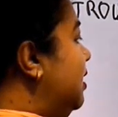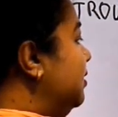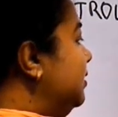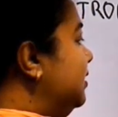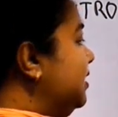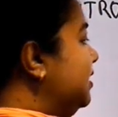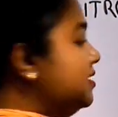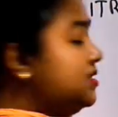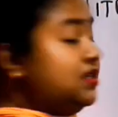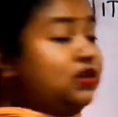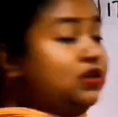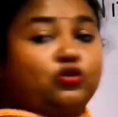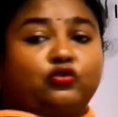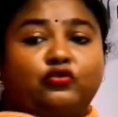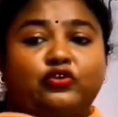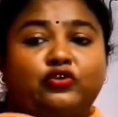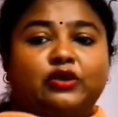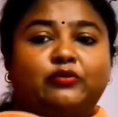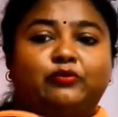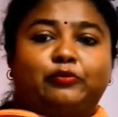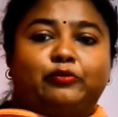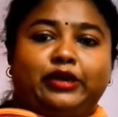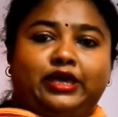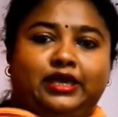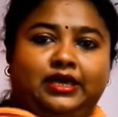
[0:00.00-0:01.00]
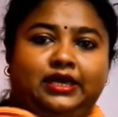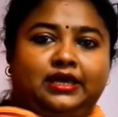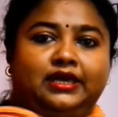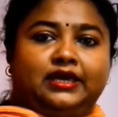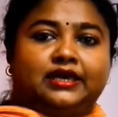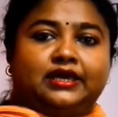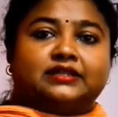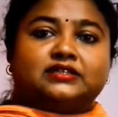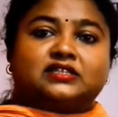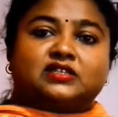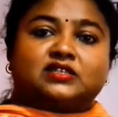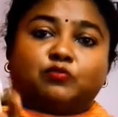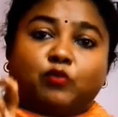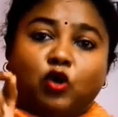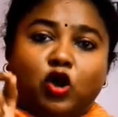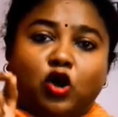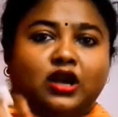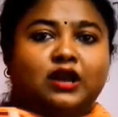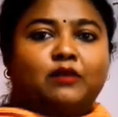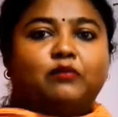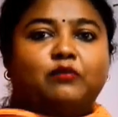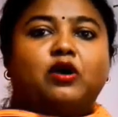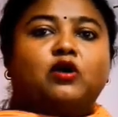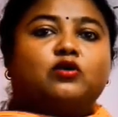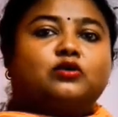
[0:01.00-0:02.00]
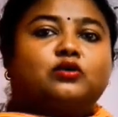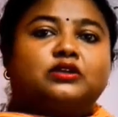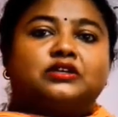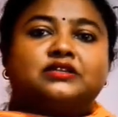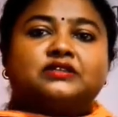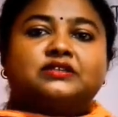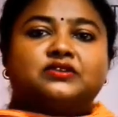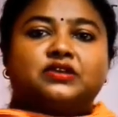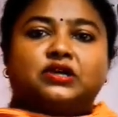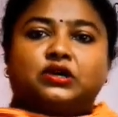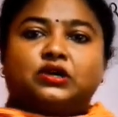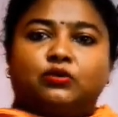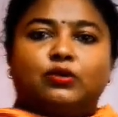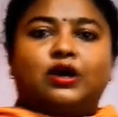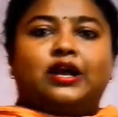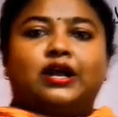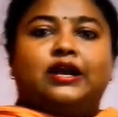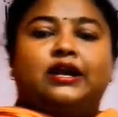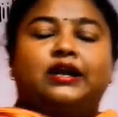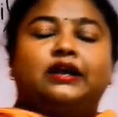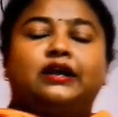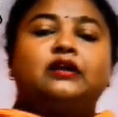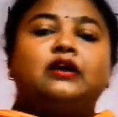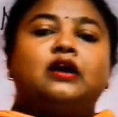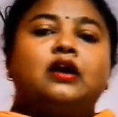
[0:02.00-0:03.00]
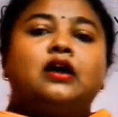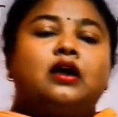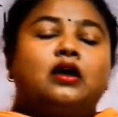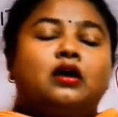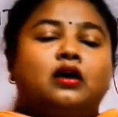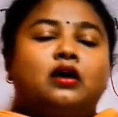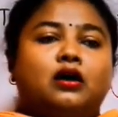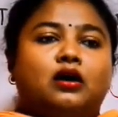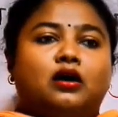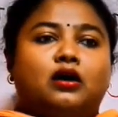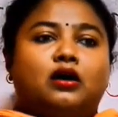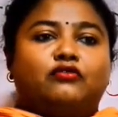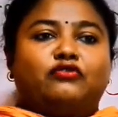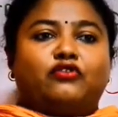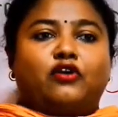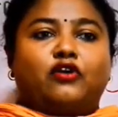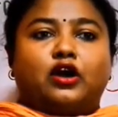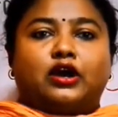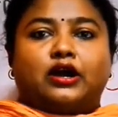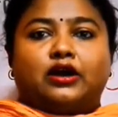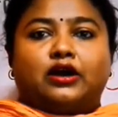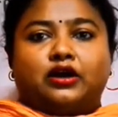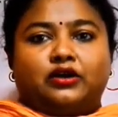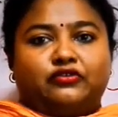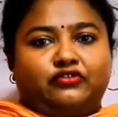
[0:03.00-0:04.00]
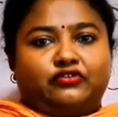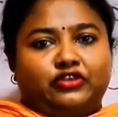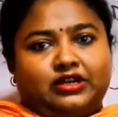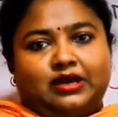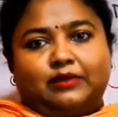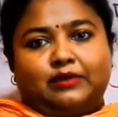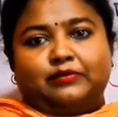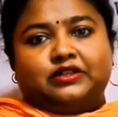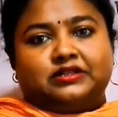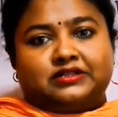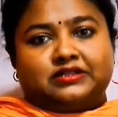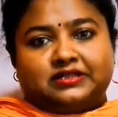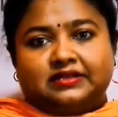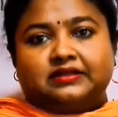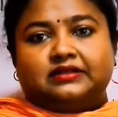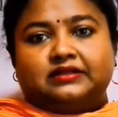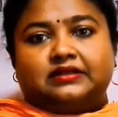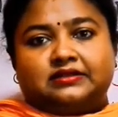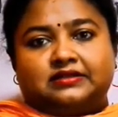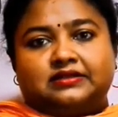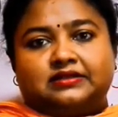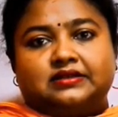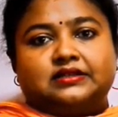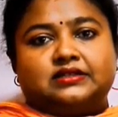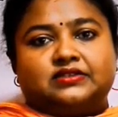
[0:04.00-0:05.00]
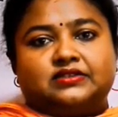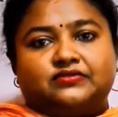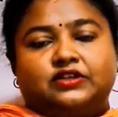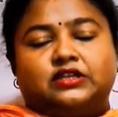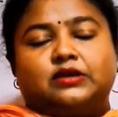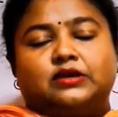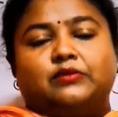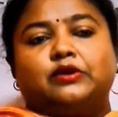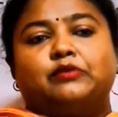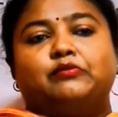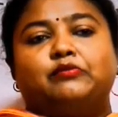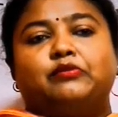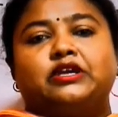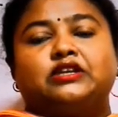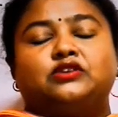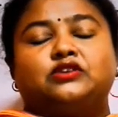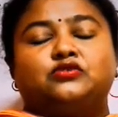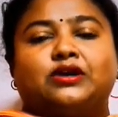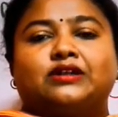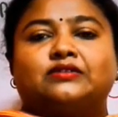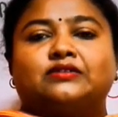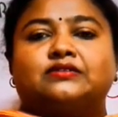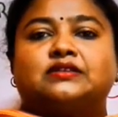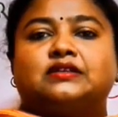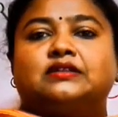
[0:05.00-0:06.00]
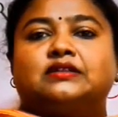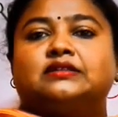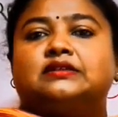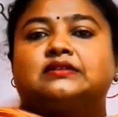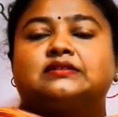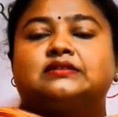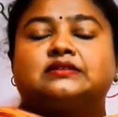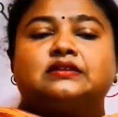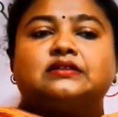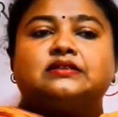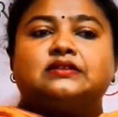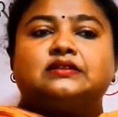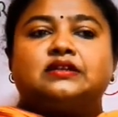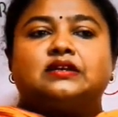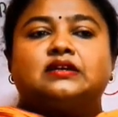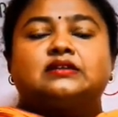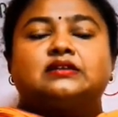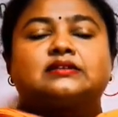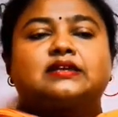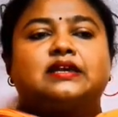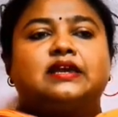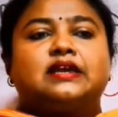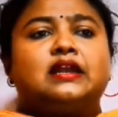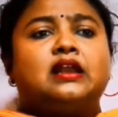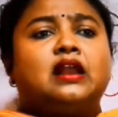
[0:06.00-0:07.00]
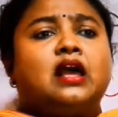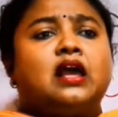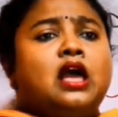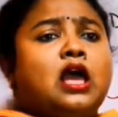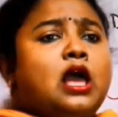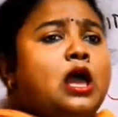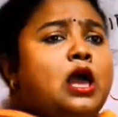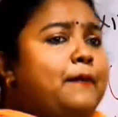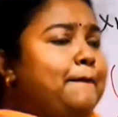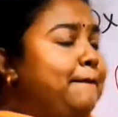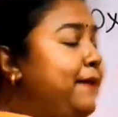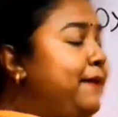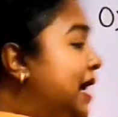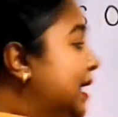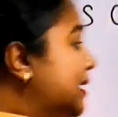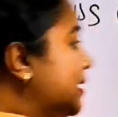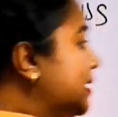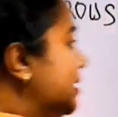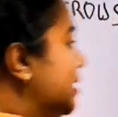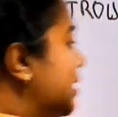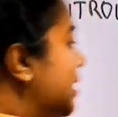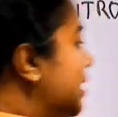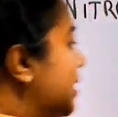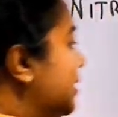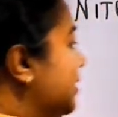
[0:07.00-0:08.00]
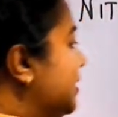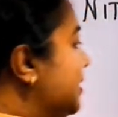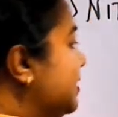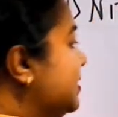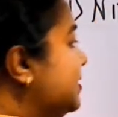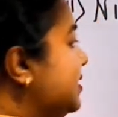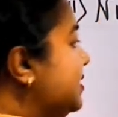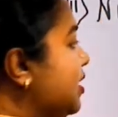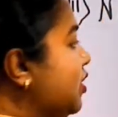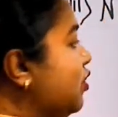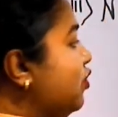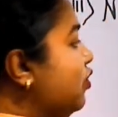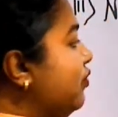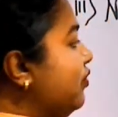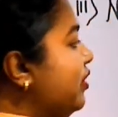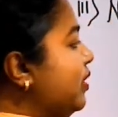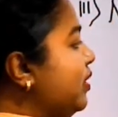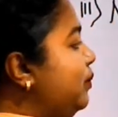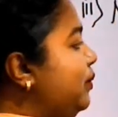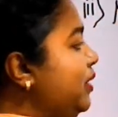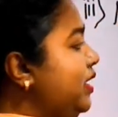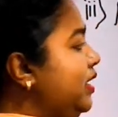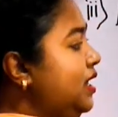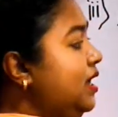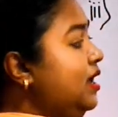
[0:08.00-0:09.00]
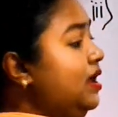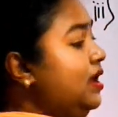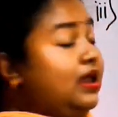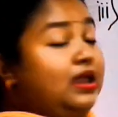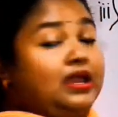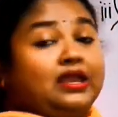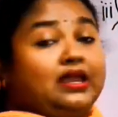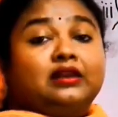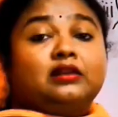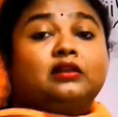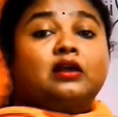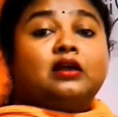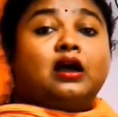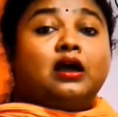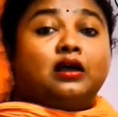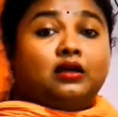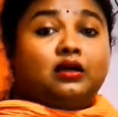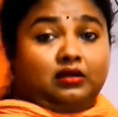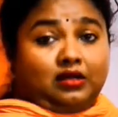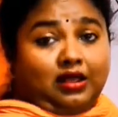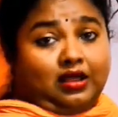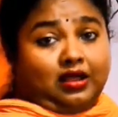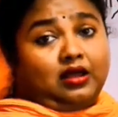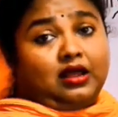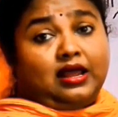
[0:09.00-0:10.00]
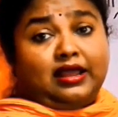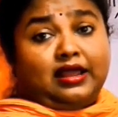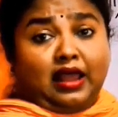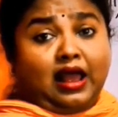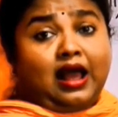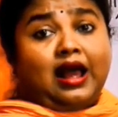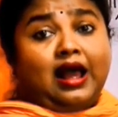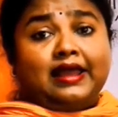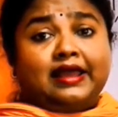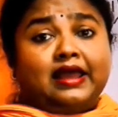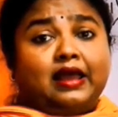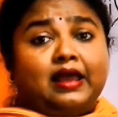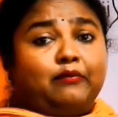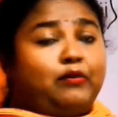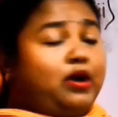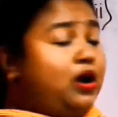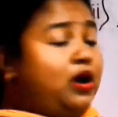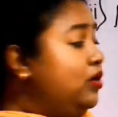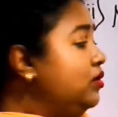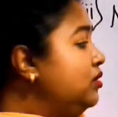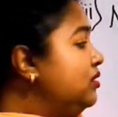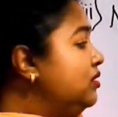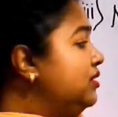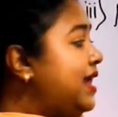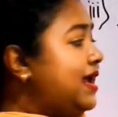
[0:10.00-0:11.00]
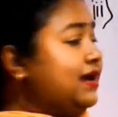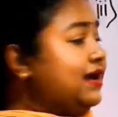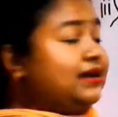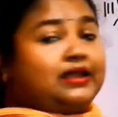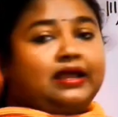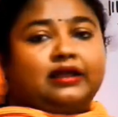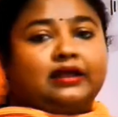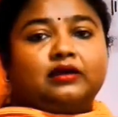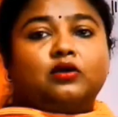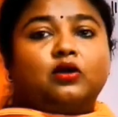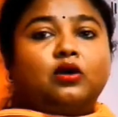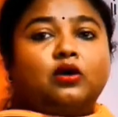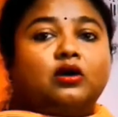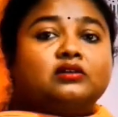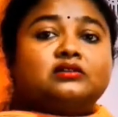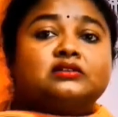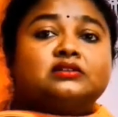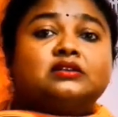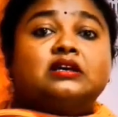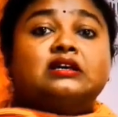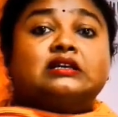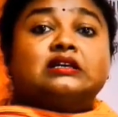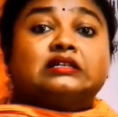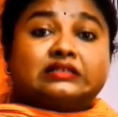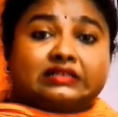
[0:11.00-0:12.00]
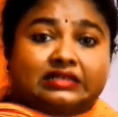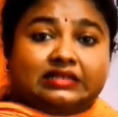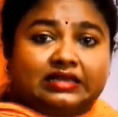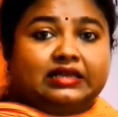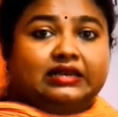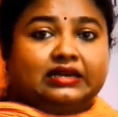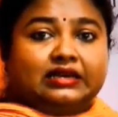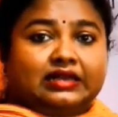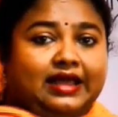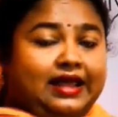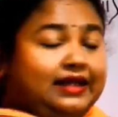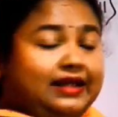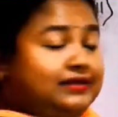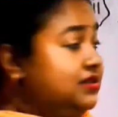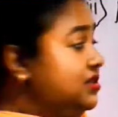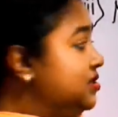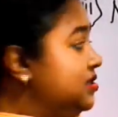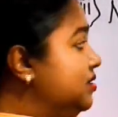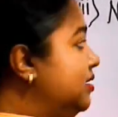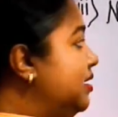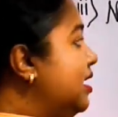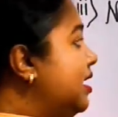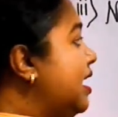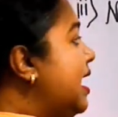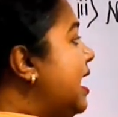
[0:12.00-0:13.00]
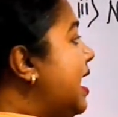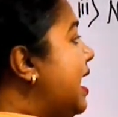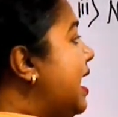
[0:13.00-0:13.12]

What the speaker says: this UVB in small amount is required for our vitamin synthesis, vitamin B12 synthesis in our skin, but this UVB in high amount, that can cause skin cancer.